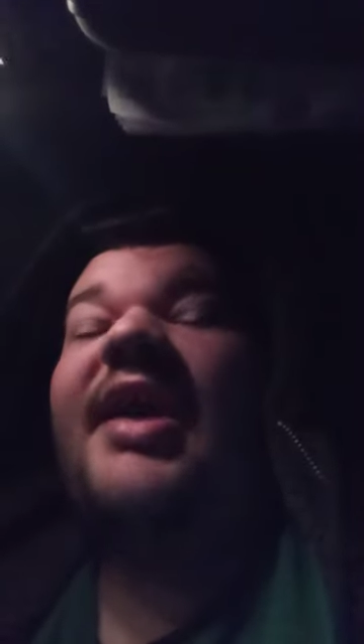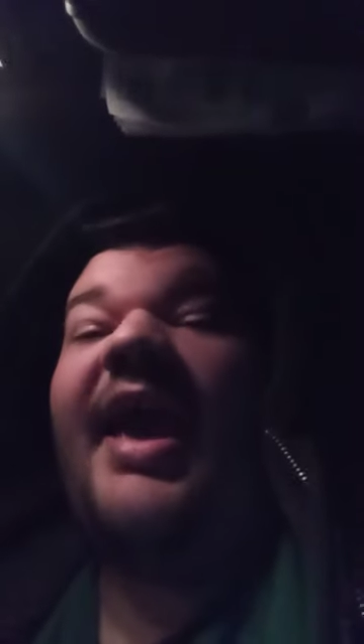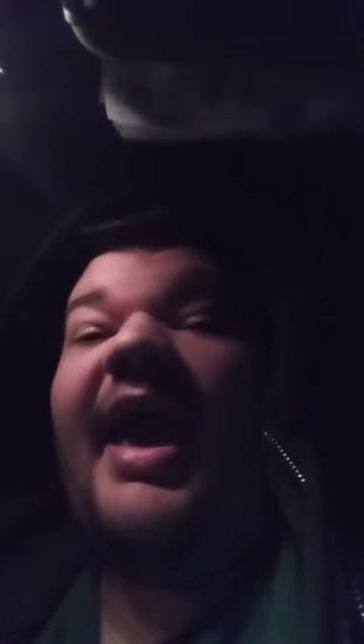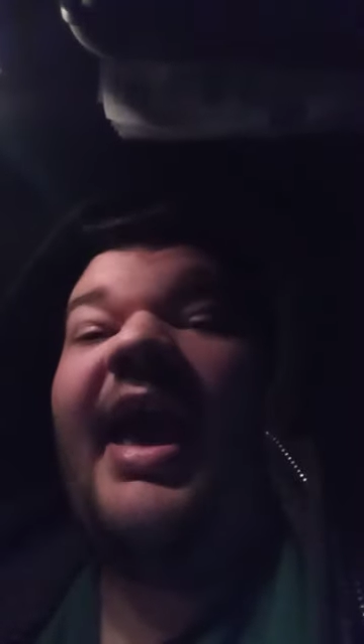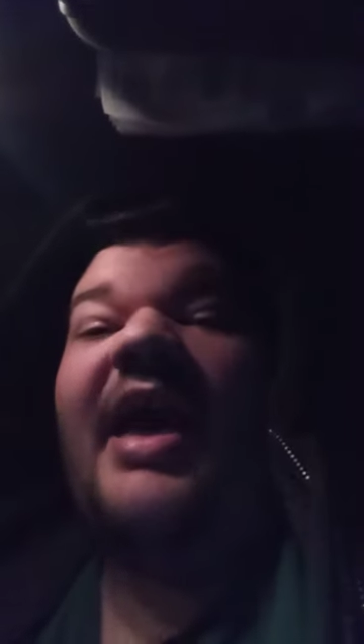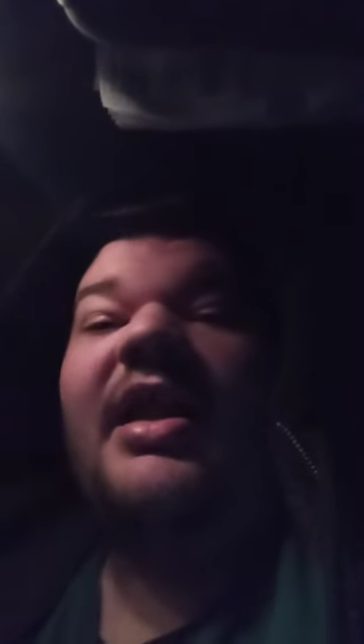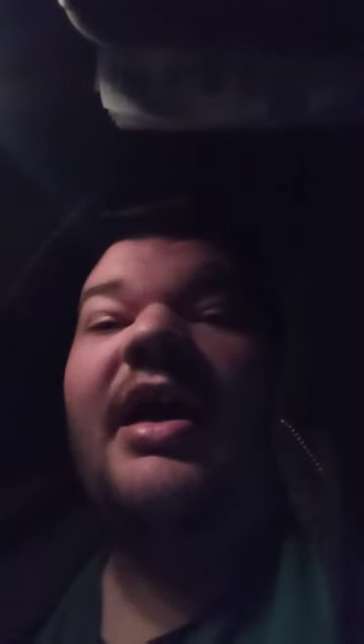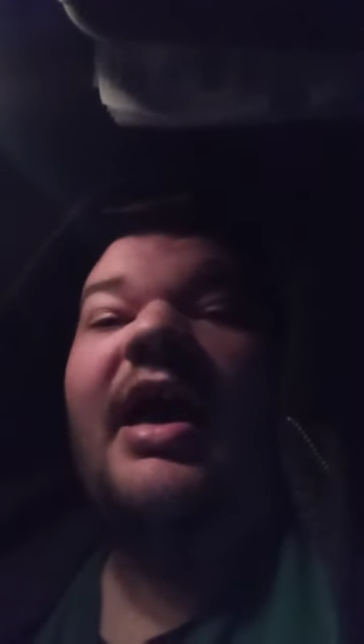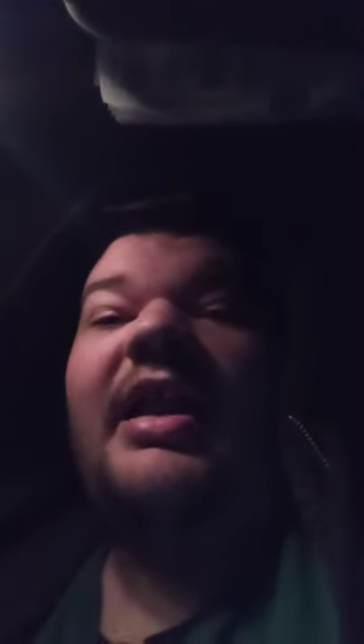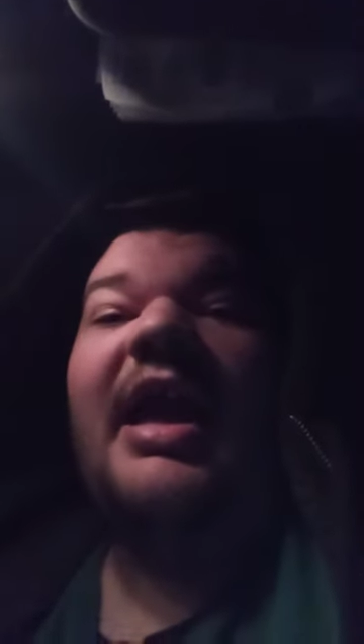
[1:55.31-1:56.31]
and
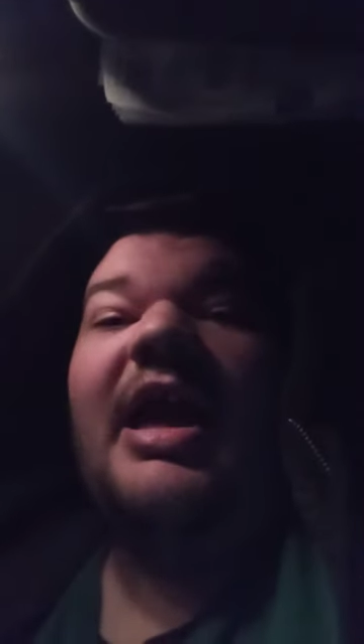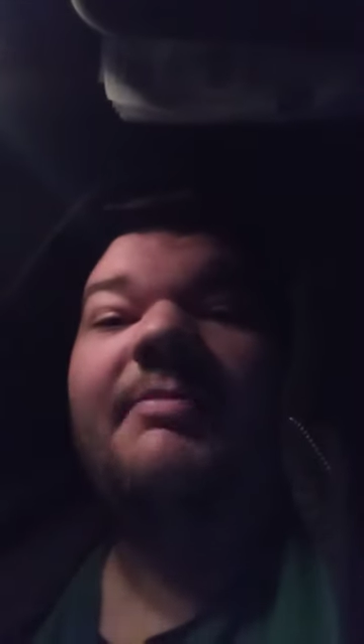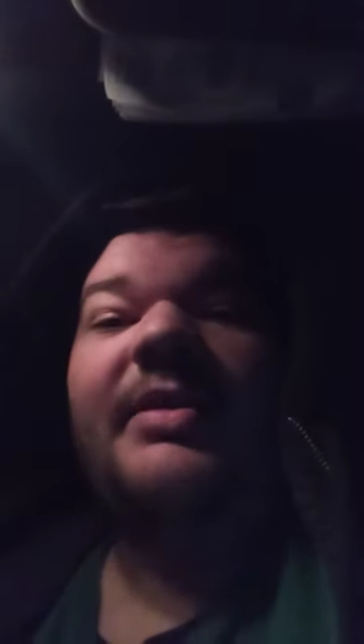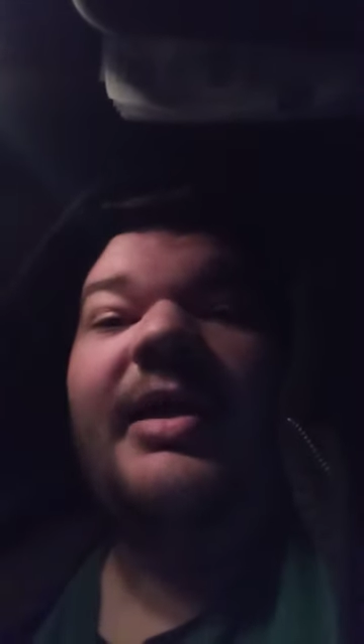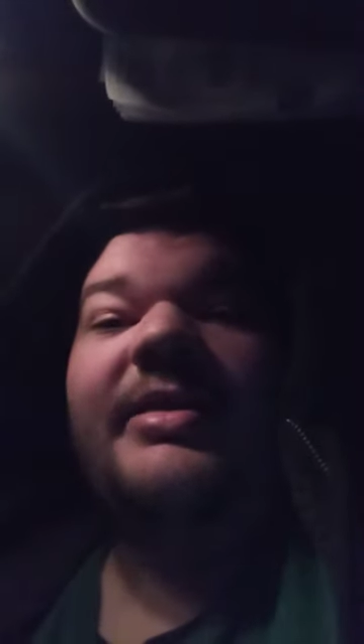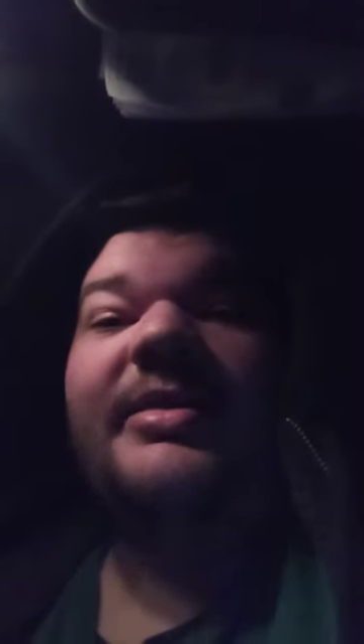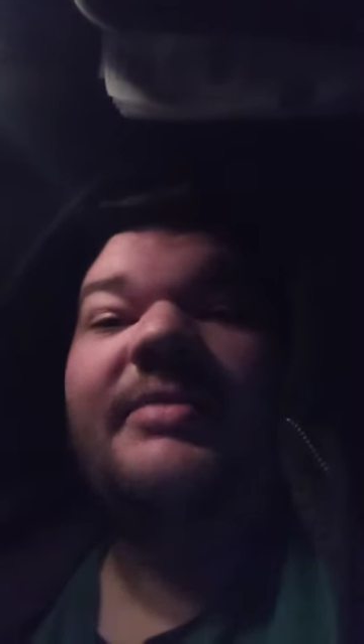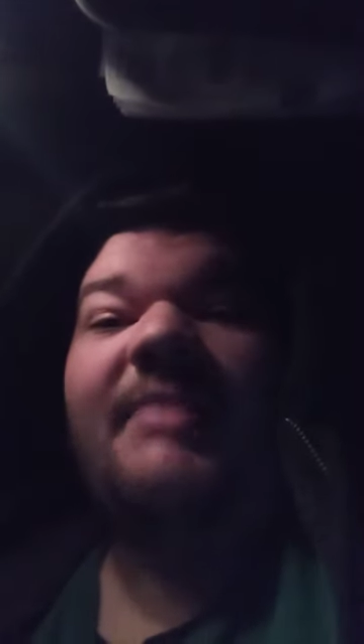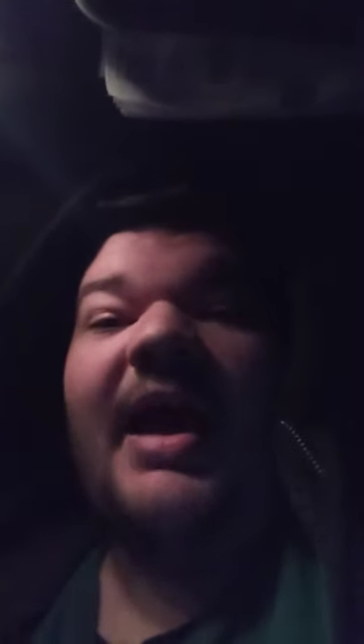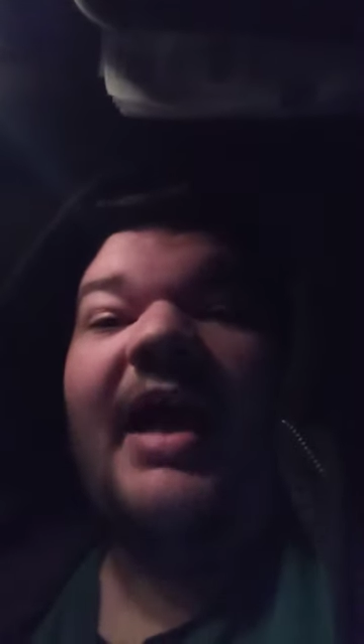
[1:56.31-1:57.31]
an ambulance
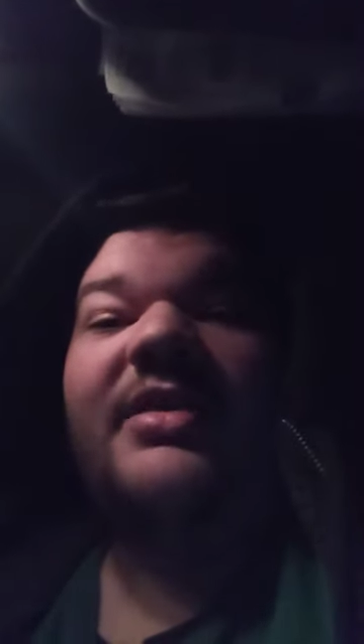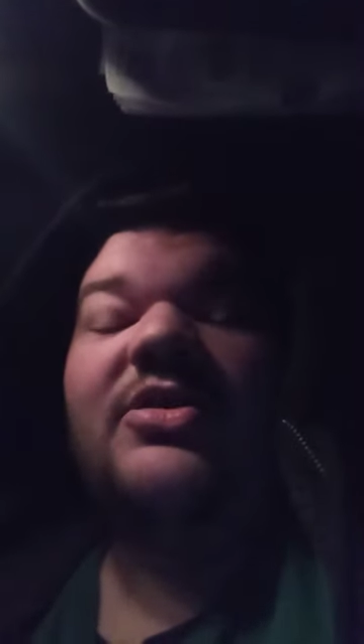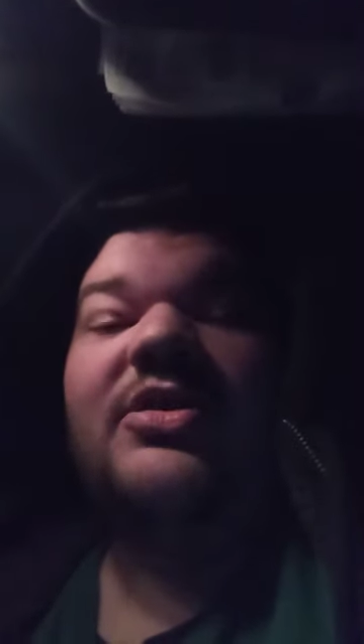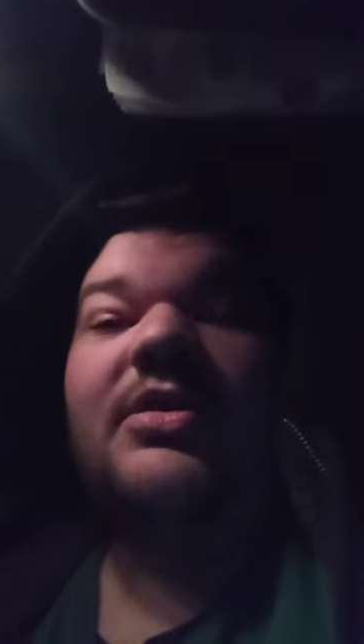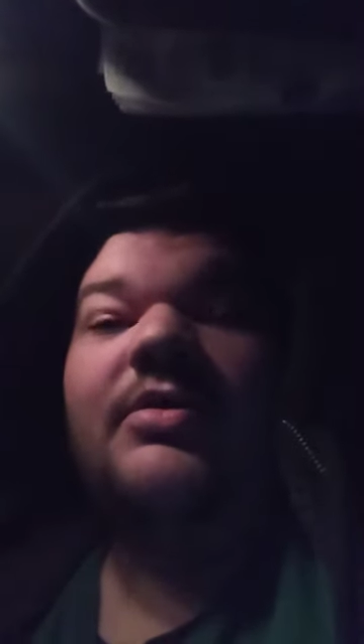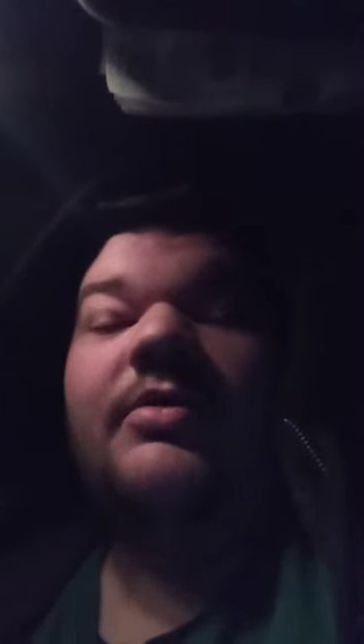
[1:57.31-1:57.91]
match